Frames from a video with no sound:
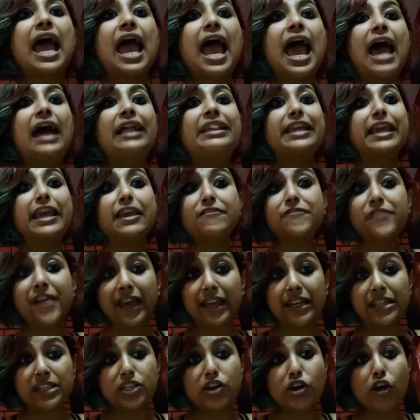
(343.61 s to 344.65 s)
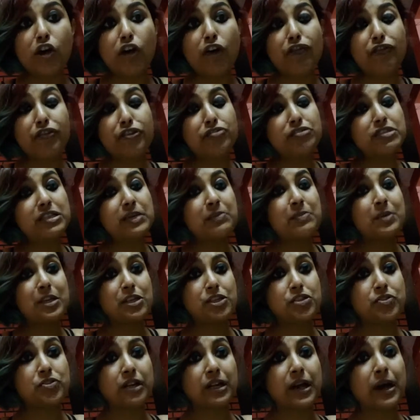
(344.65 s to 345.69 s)
and the effect of using
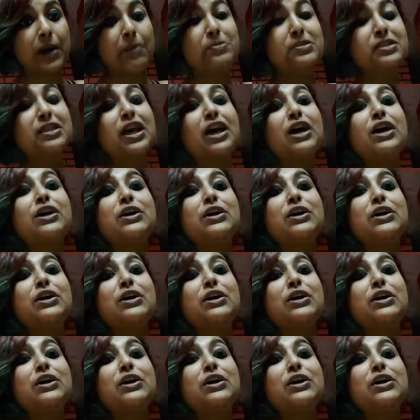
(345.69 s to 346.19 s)
menstrual cups.